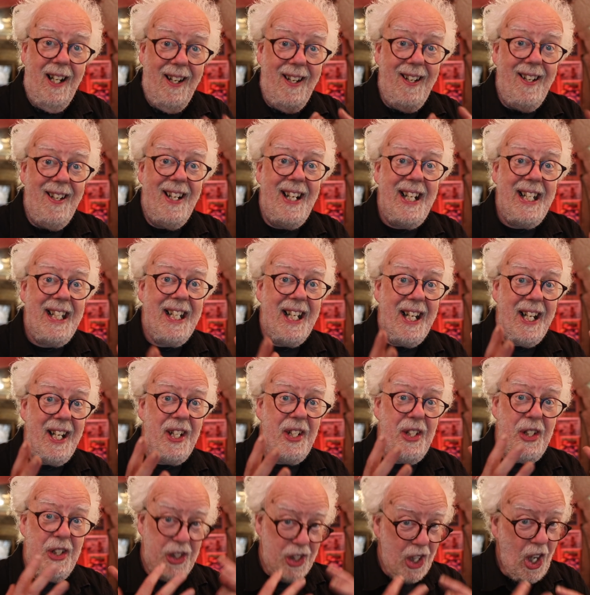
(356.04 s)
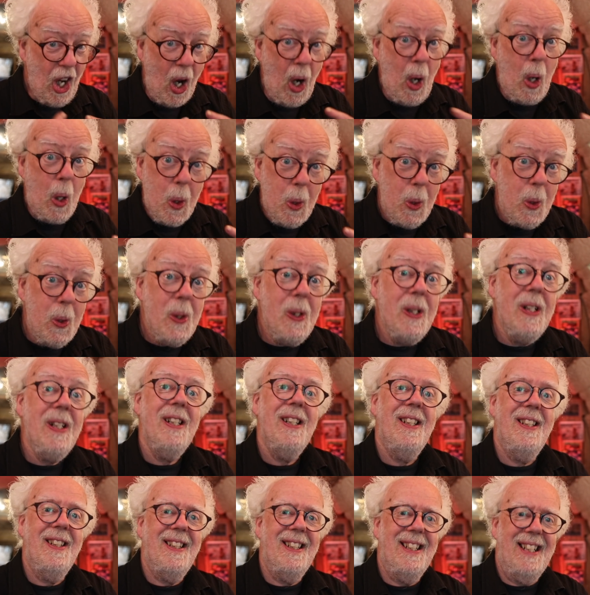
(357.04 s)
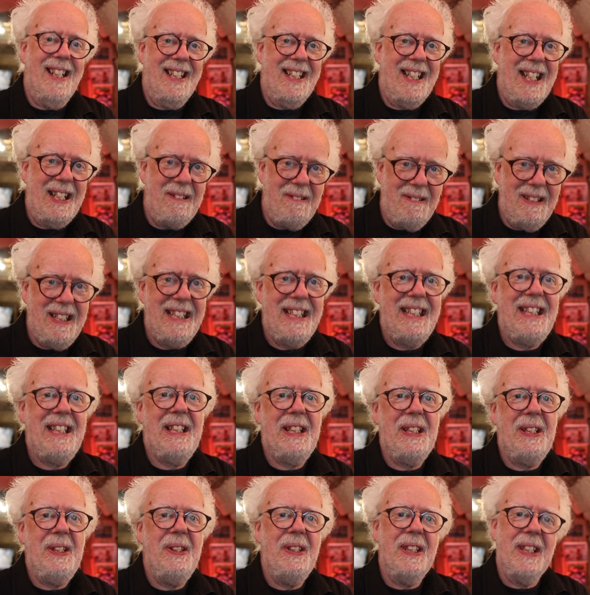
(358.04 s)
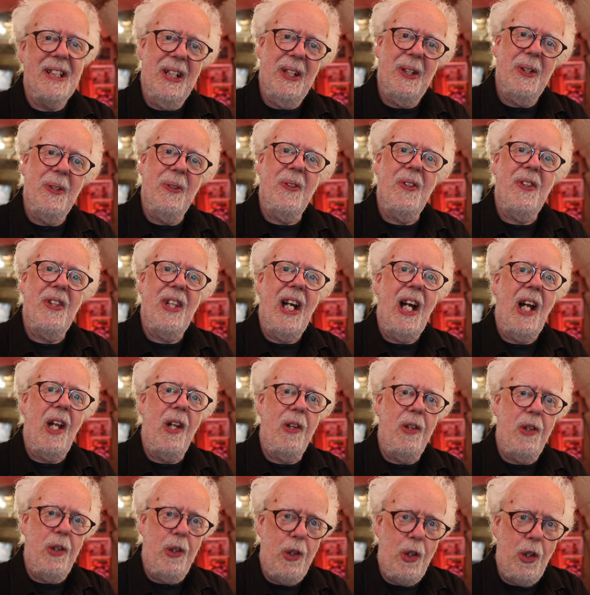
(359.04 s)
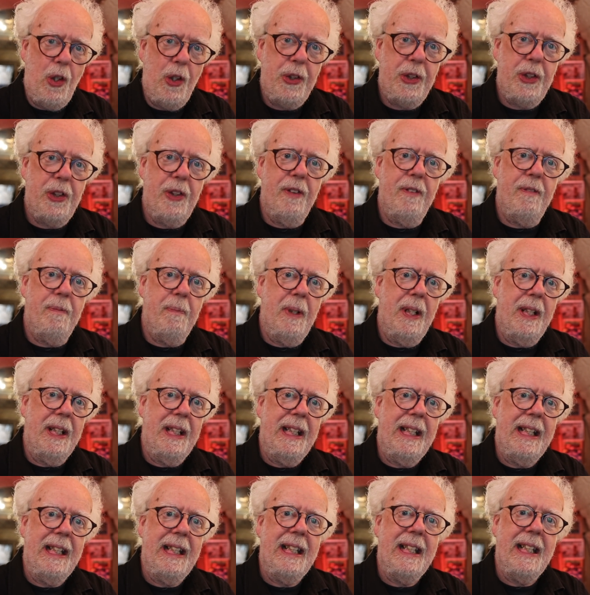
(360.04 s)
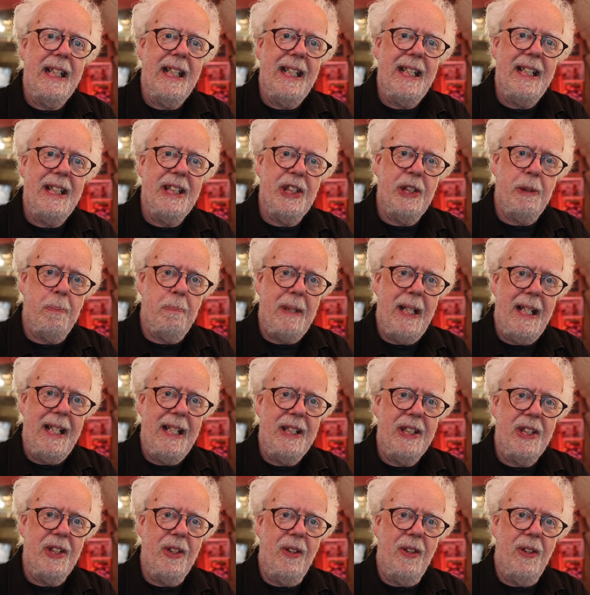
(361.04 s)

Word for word: I know, and I really do know, that a lot of money is spent